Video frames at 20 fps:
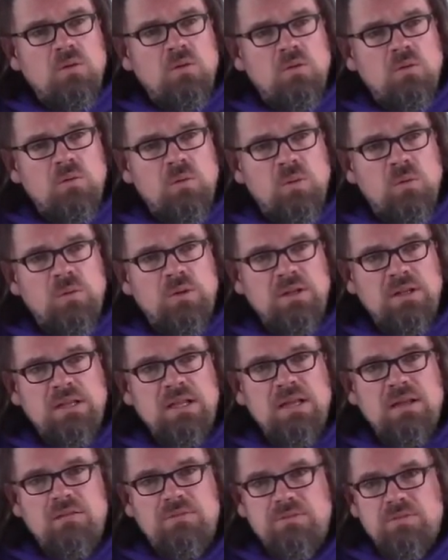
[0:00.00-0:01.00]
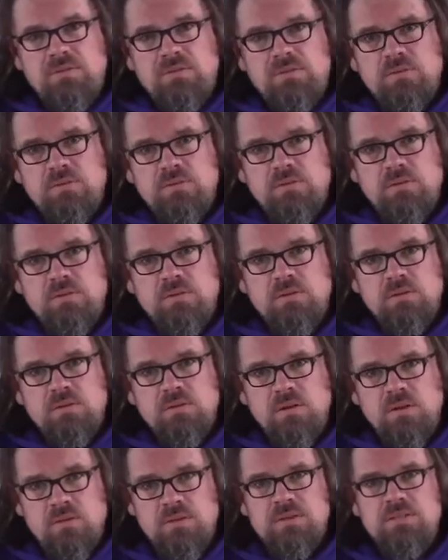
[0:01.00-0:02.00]
we wouldn't leave.
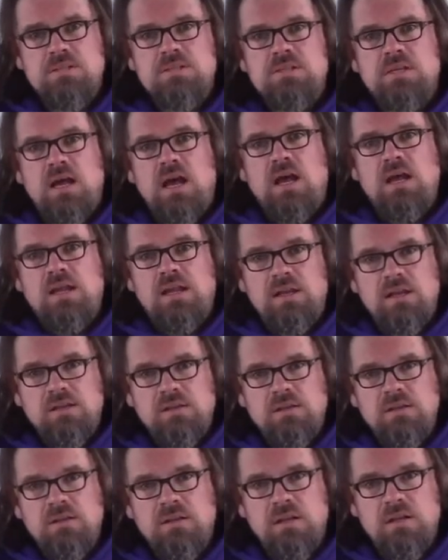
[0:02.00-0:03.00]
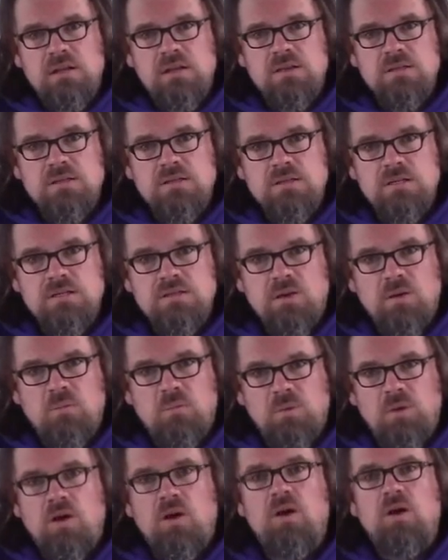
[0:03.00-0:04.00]
This is Scotty. He's our
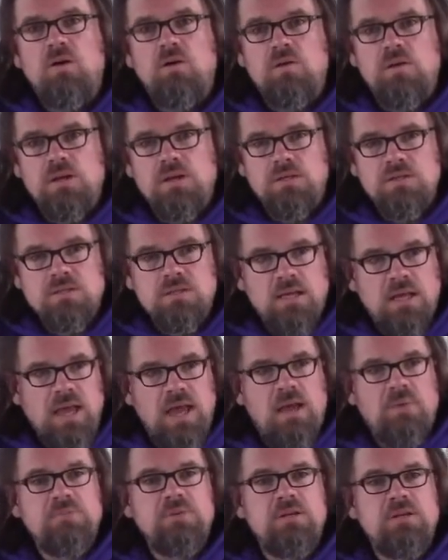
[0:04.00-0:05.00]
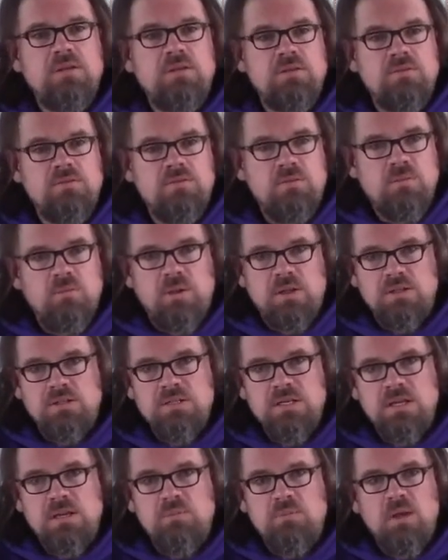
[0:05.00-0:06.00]
bro. He's the captain of the football
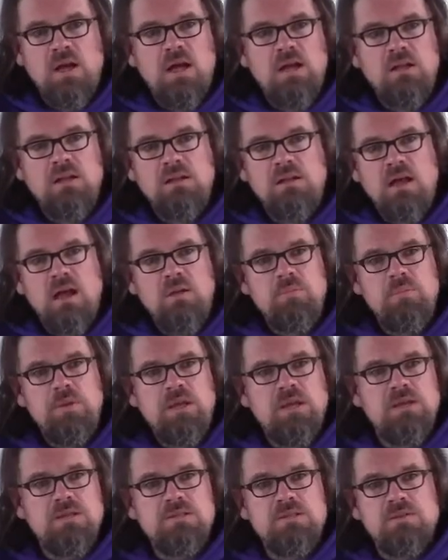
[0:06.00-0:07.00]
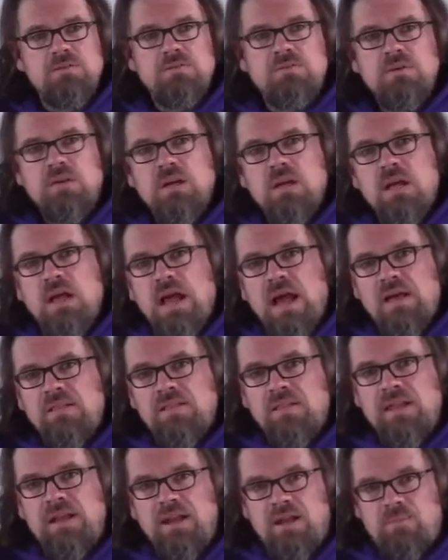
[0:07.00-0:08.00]
team. Not because of
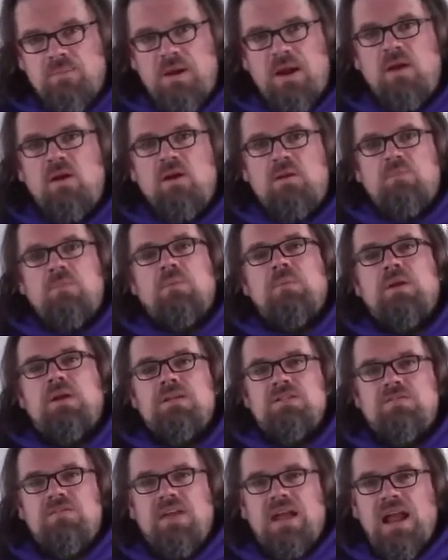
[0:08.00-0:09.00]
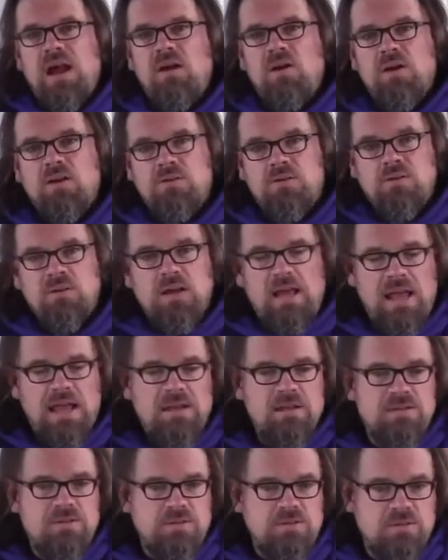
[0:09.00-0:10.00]
athletic merit, but because of character and
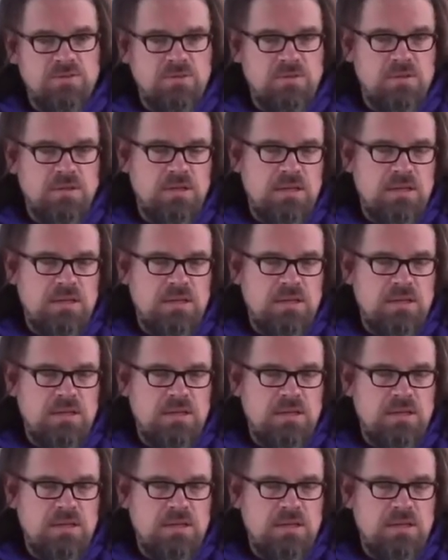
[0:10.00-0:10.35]
attitude.